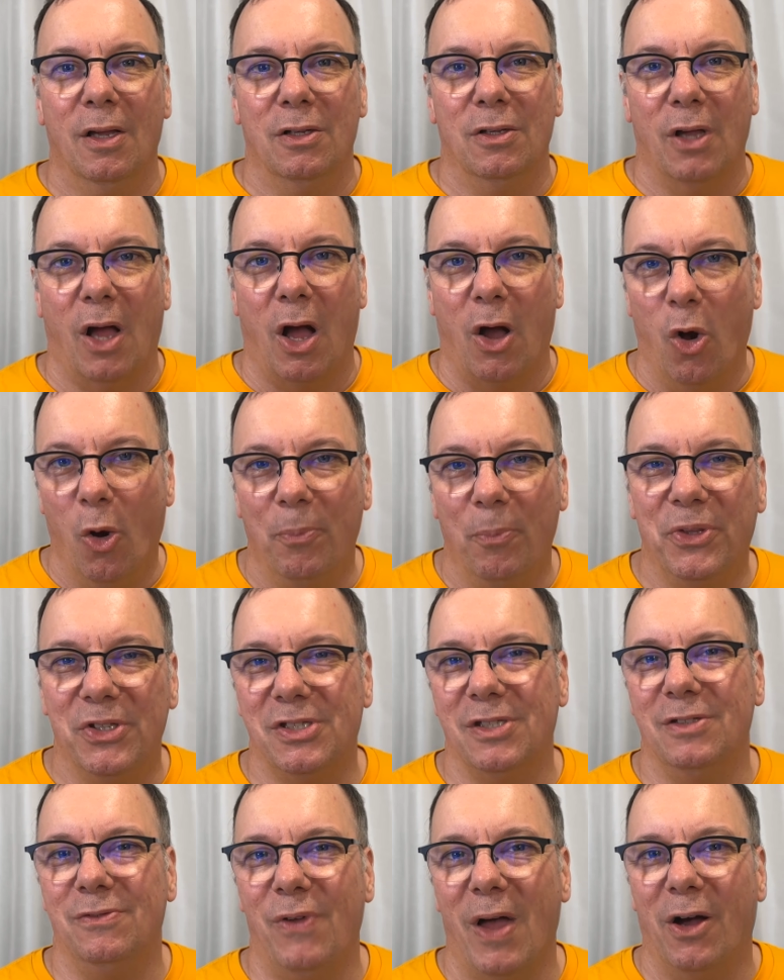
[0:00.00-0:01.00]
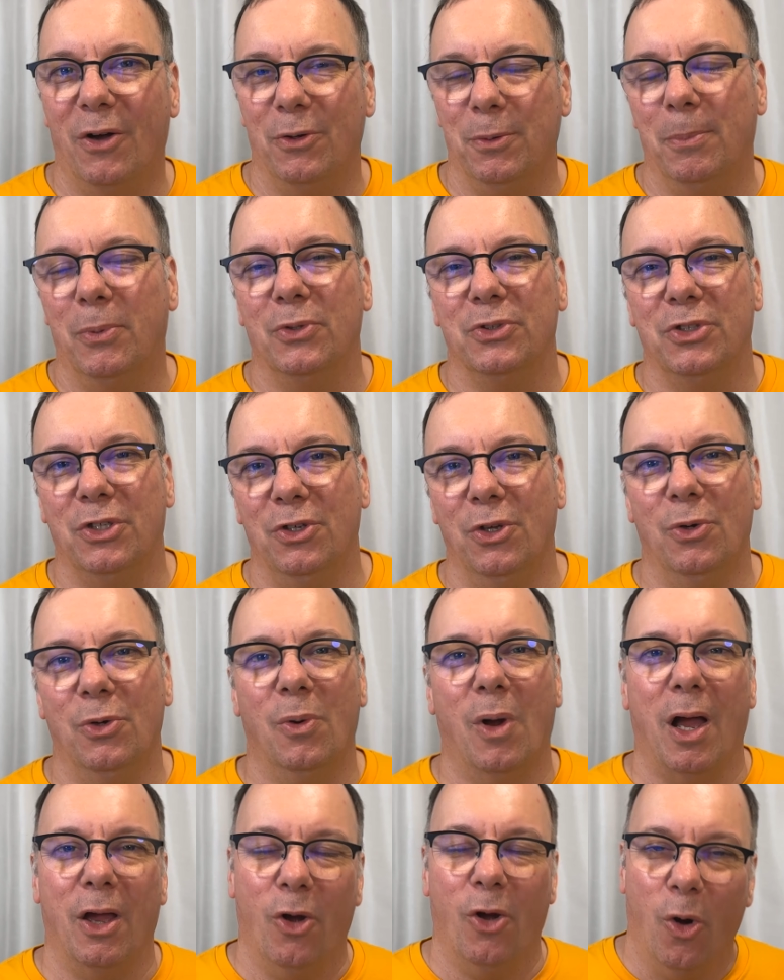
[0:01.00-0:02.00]
I hope this is valuable to you.
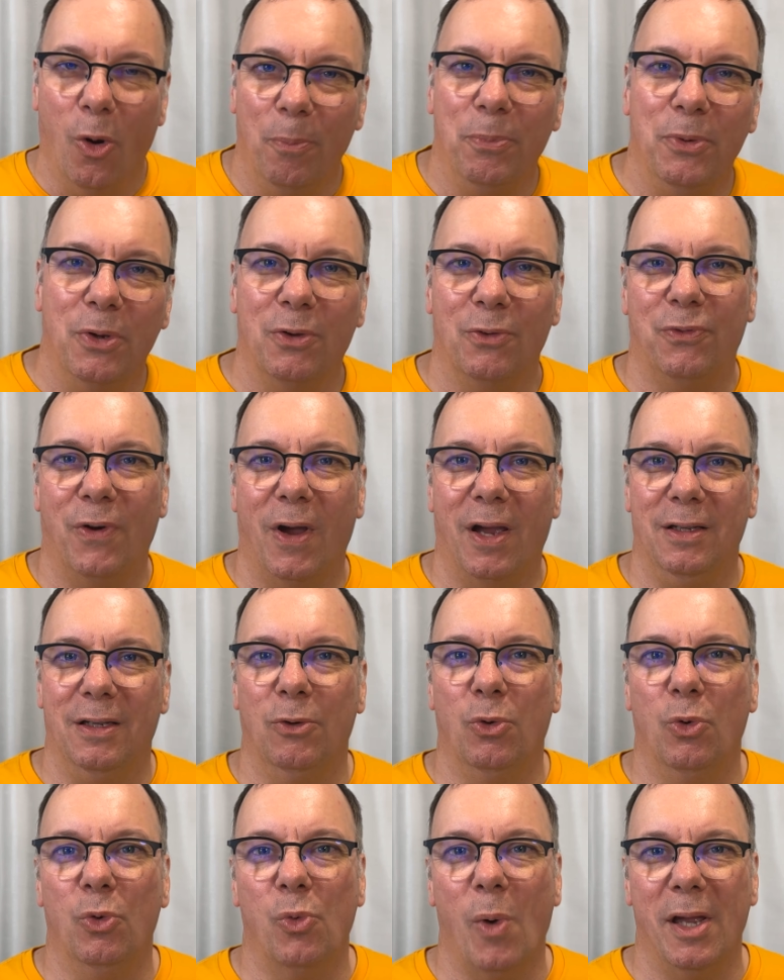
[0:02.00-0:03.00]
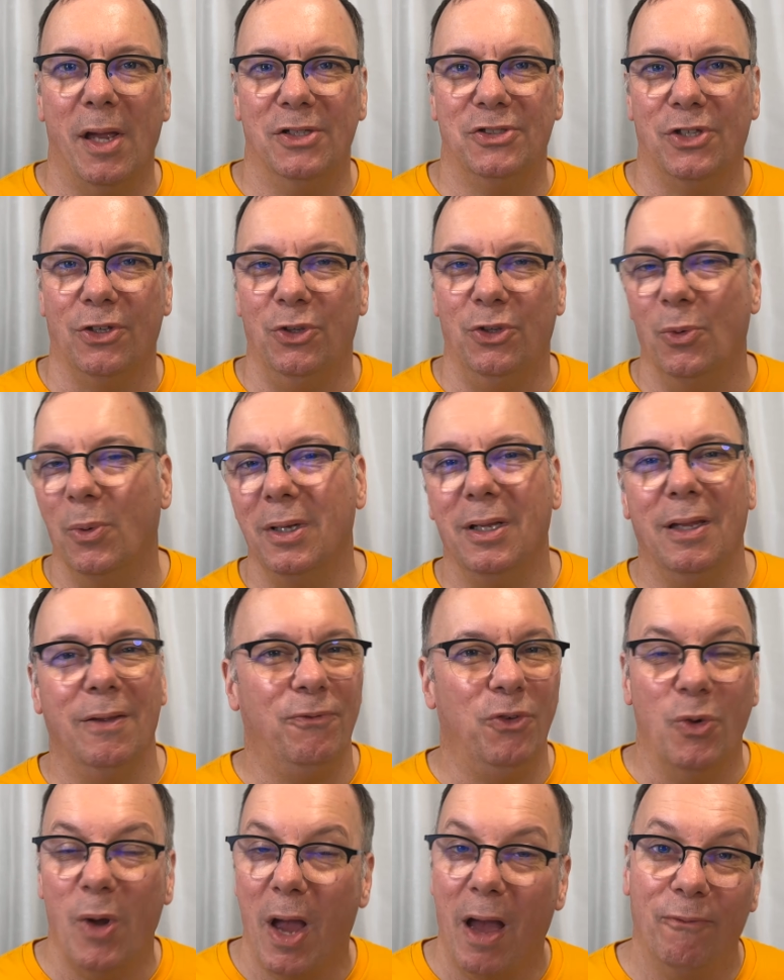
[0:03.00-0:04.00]
I hope you can find new ways to do it. If
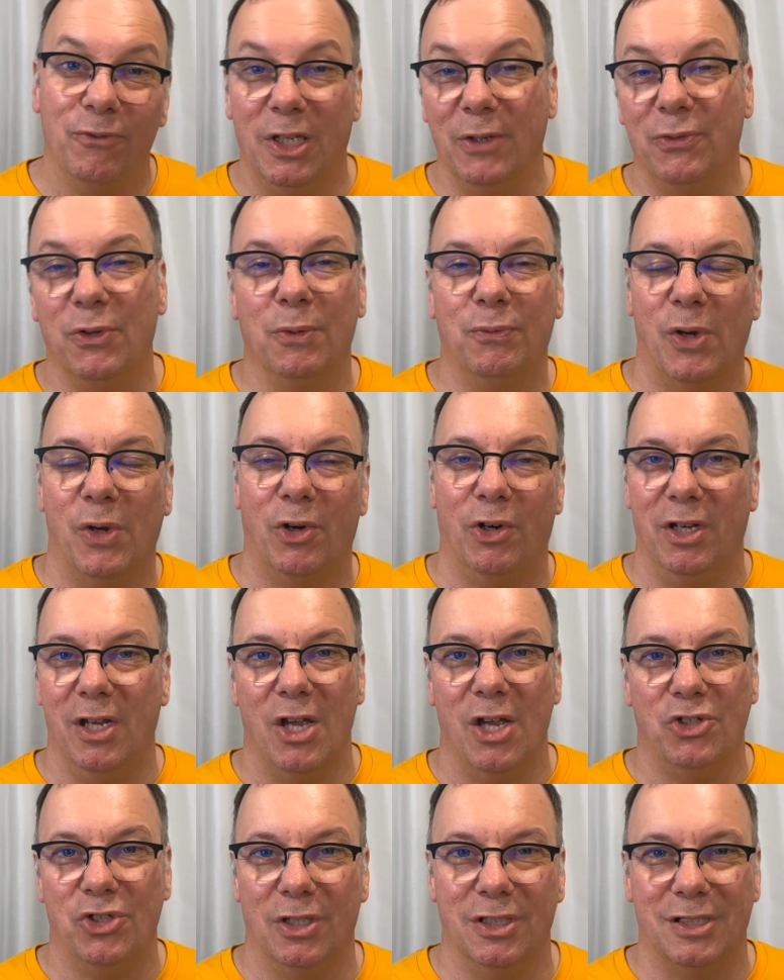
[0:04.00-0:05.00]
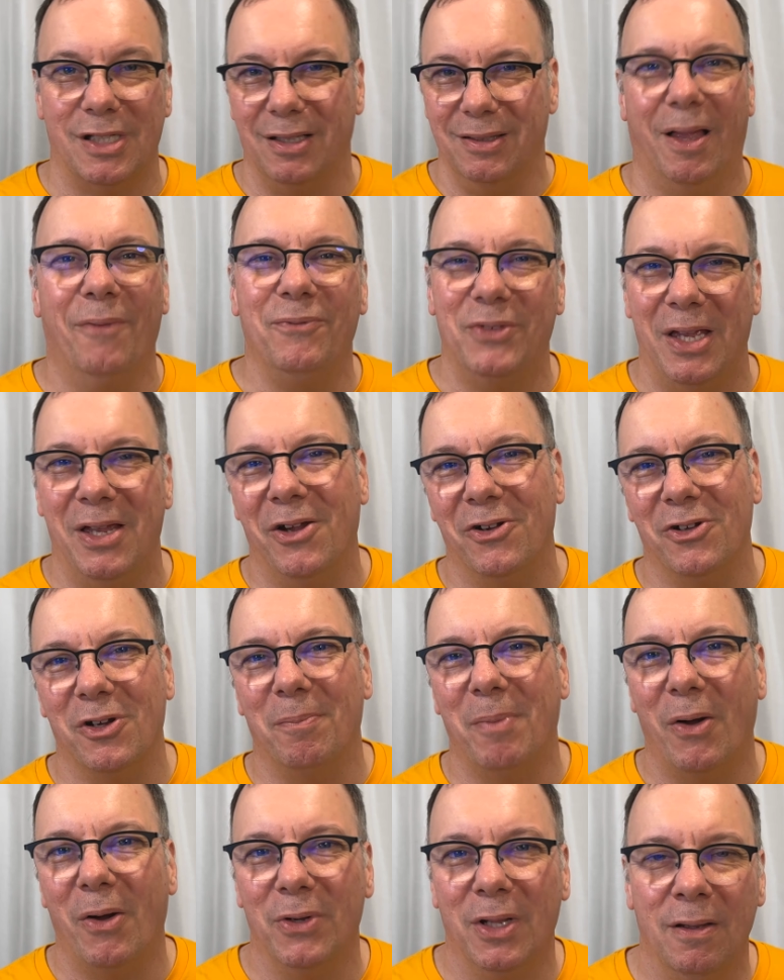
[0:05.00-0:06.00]
you have different variations, I'd love to hear
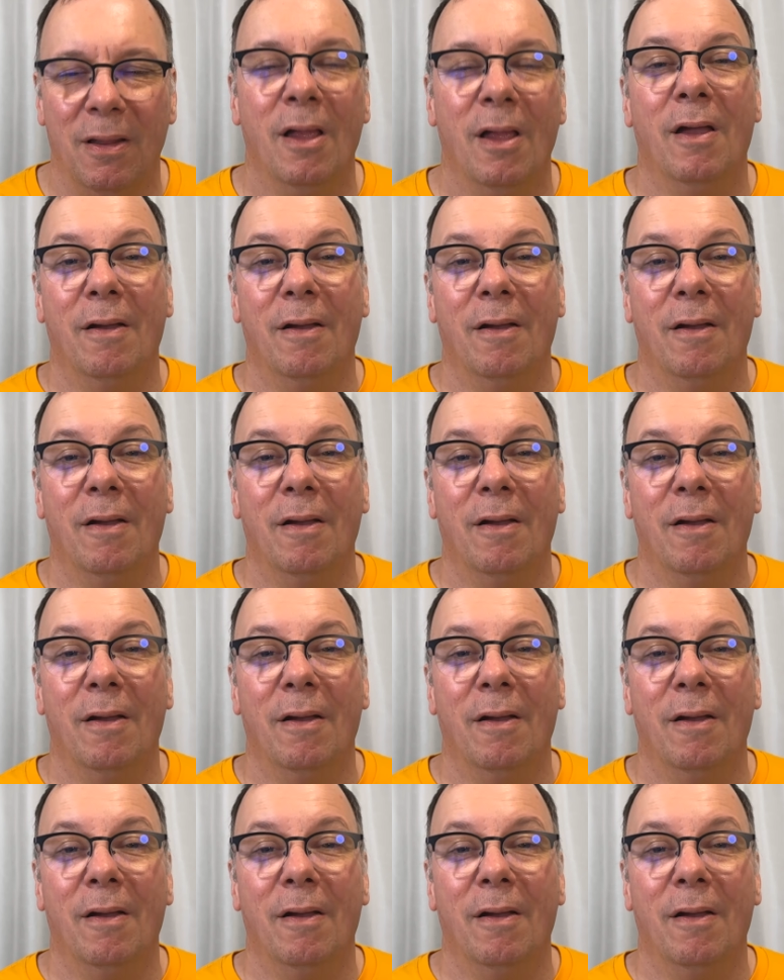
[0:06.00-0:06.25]
about it.